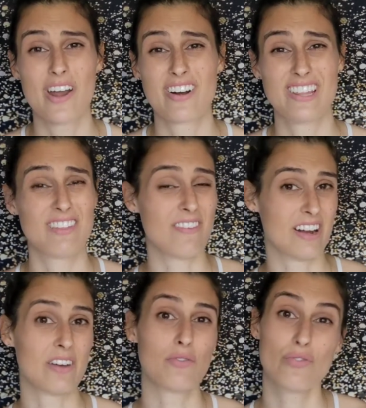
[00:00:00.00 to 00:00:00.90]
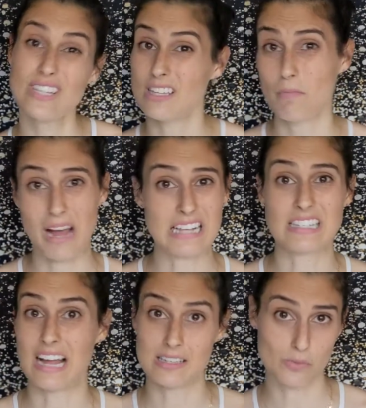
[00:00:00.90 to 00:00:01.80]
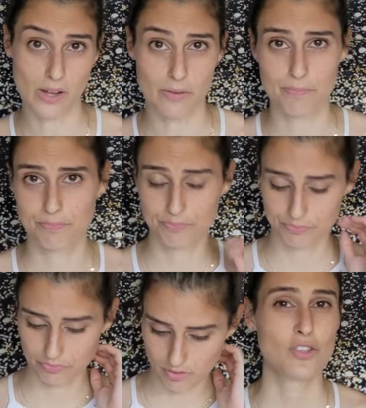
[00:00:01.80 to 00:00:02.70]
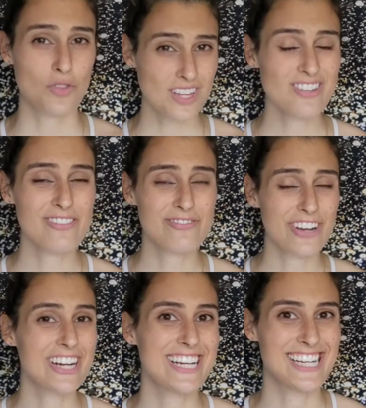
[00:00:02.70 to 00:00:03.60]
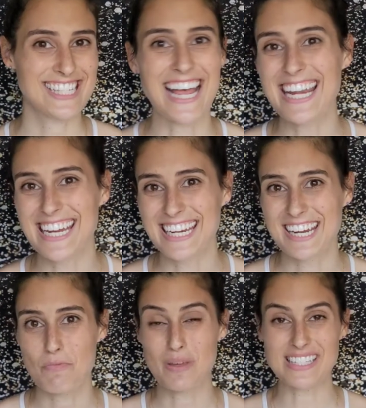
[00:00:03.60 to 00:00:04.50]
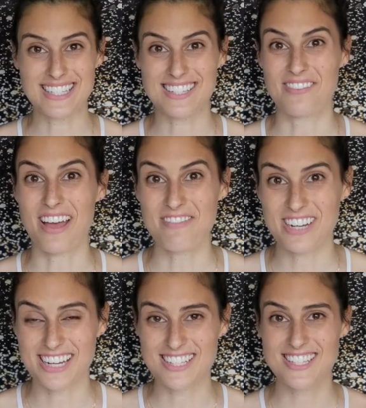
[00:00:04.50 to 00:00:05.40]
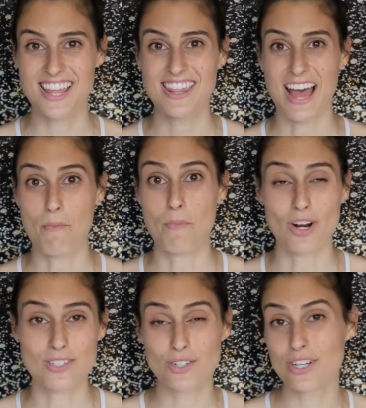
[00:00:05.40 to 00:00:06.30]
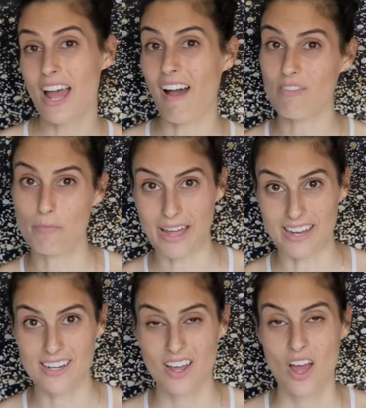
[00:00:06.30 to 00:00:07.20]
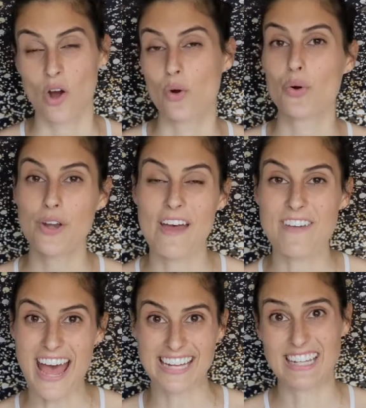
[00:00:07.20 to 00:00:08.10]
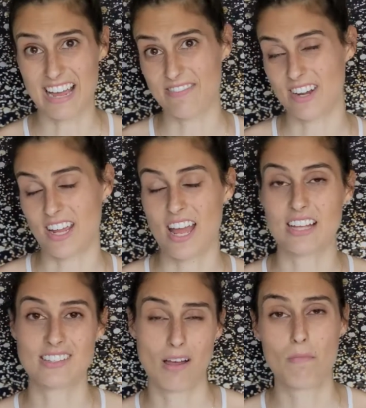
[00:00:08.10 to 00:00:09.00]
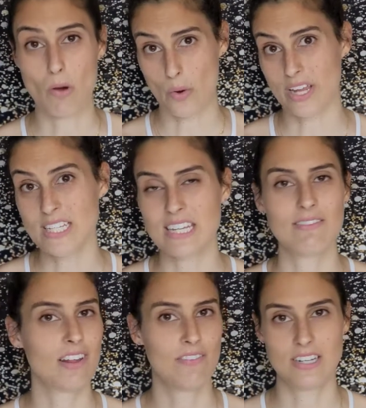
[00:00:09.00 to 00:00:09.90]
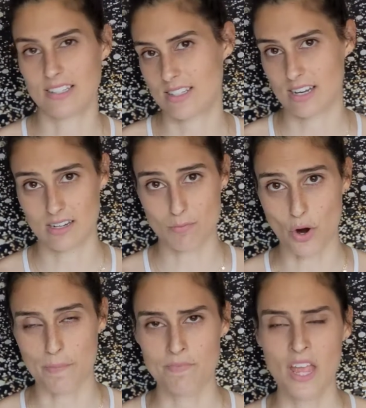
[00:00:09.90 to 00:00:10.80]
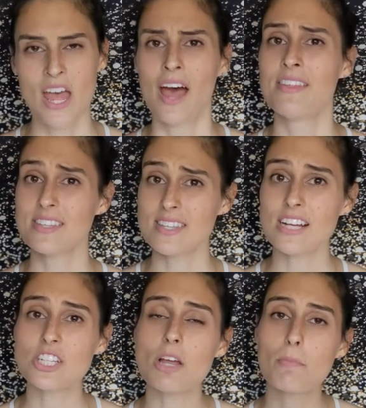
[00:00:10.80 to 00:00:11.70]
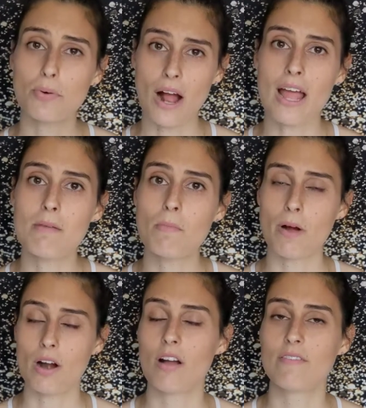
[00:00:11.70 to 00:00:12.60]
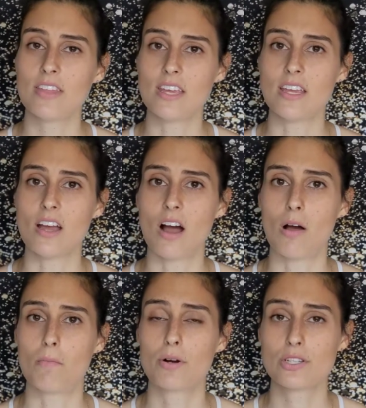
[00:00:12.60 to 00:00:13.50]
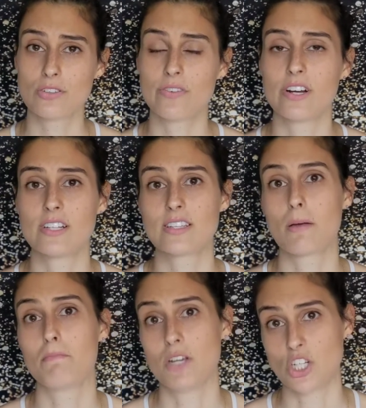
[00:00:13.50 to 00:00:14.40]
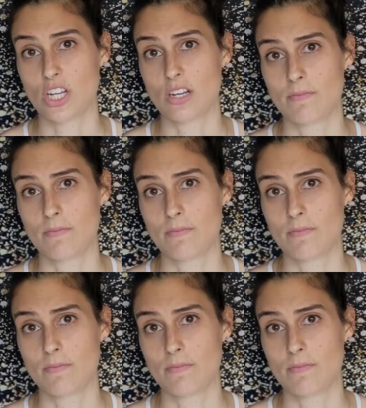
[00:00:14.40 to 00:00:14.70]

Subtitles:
water in the very recent past as well. So these are very exciting pieces of evidence that Mars could have been or could have had life in it at some point, even if it doesn't anymore. And this is actually a prime part of the Perseverance mission.